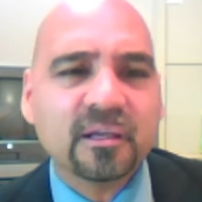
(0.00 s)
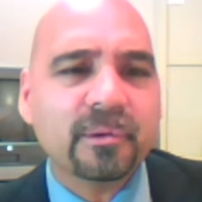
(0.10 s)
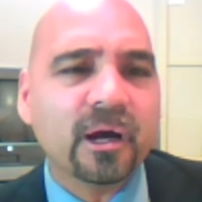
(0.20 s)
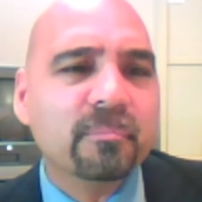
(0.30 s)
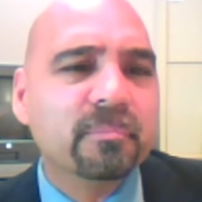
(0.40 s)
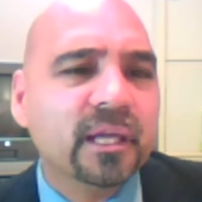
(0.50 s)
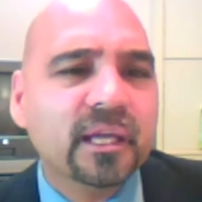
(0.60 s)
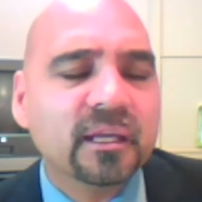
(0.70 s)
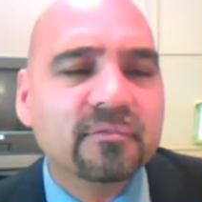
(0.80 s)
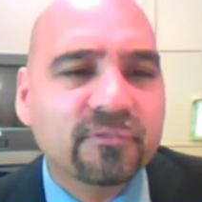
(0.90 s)
I
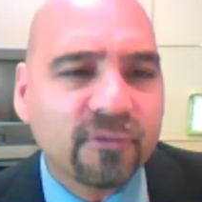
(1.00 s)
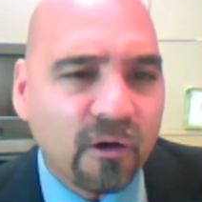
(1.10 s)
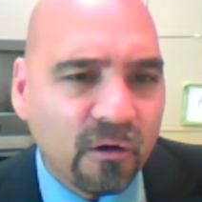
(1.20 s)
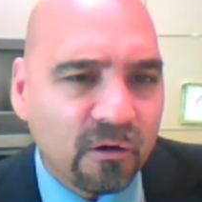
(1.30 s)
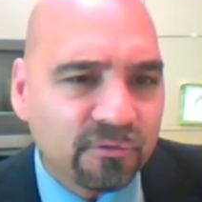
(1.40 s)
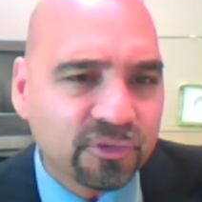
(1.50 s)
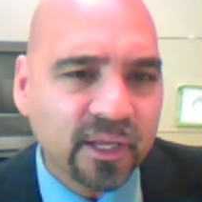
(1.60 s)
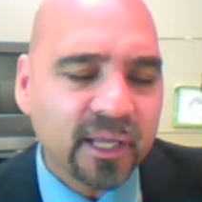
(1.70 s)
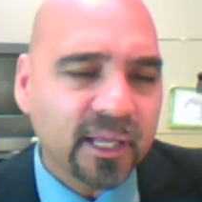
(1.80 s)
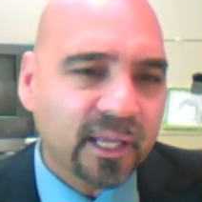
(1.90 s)
could think about being
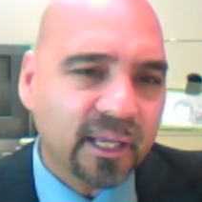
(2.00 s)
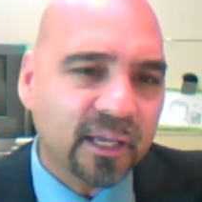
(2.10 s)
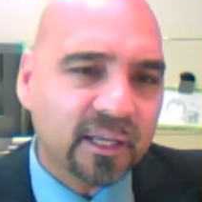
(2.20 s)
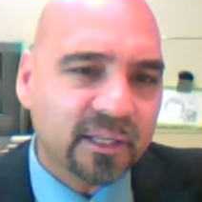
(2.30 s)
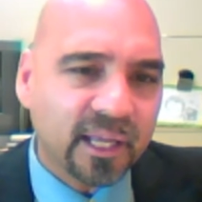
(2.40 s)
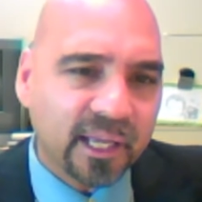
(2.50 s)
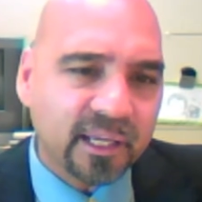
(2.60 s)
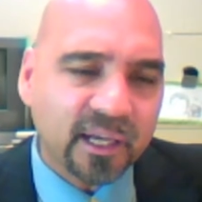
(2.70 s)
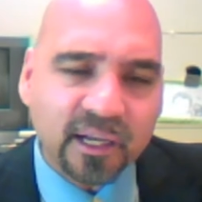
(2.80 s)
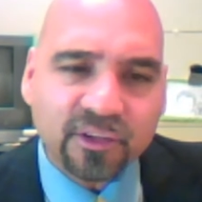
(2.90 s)
involved
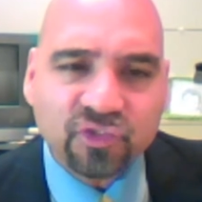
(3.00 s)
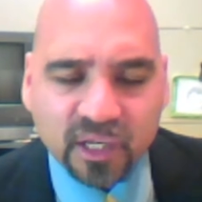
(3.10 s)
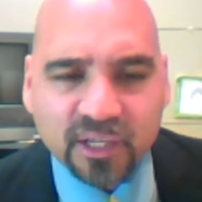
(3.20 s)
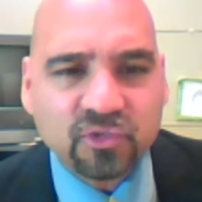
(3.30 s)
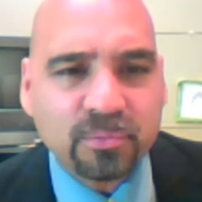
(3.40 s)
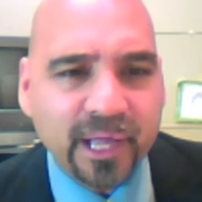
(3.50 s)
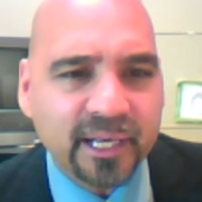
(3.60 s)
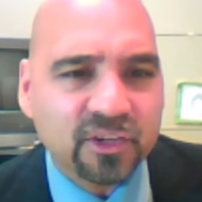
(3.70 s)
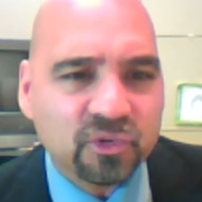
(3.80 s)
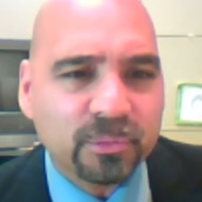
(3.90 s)
in
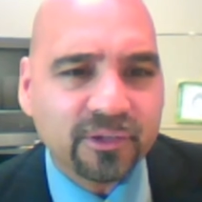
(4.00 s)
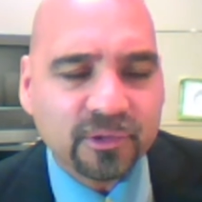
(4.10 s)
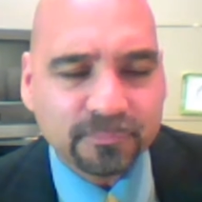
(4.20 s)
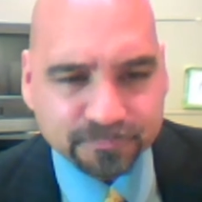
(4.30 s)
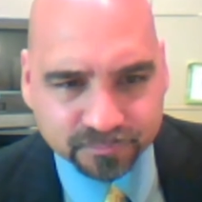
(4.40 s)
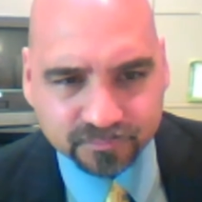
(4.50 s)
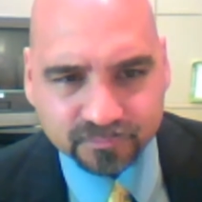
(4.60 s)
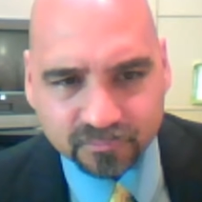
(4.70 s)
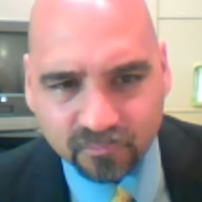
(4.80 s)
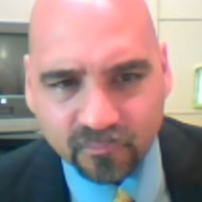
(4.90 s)
a change
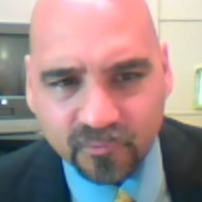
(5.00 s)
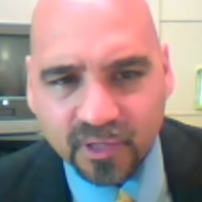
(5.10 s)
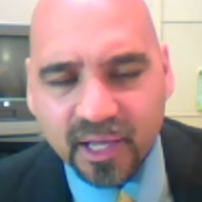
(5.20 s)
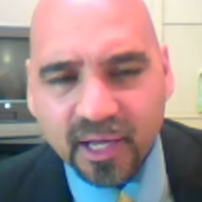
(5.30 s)
management